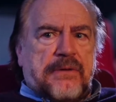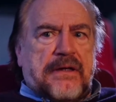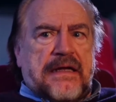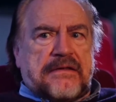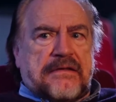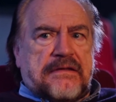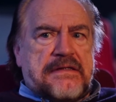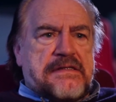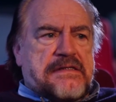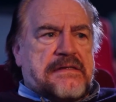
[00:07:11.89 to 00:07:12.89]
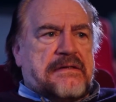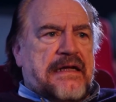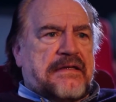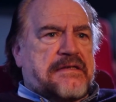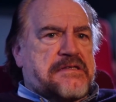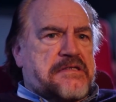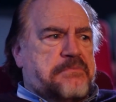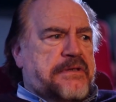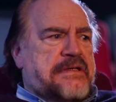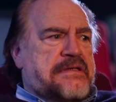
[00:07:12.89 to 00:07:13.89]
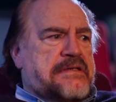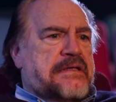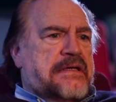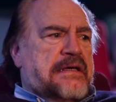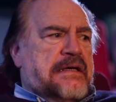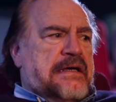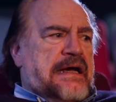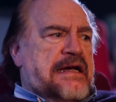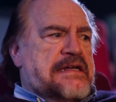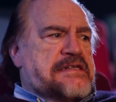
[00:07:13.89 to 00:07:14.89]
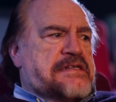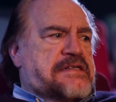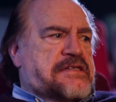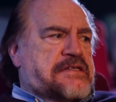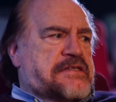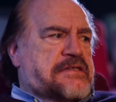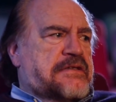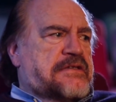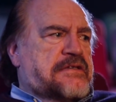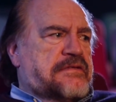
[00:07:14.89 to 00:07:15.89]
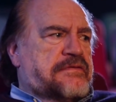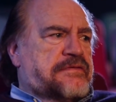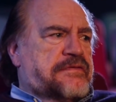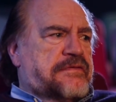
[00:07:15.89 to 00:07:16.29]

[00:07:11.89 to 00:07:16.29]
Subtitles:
and the way Lektor is, and Lektor's spirit, as a sort of,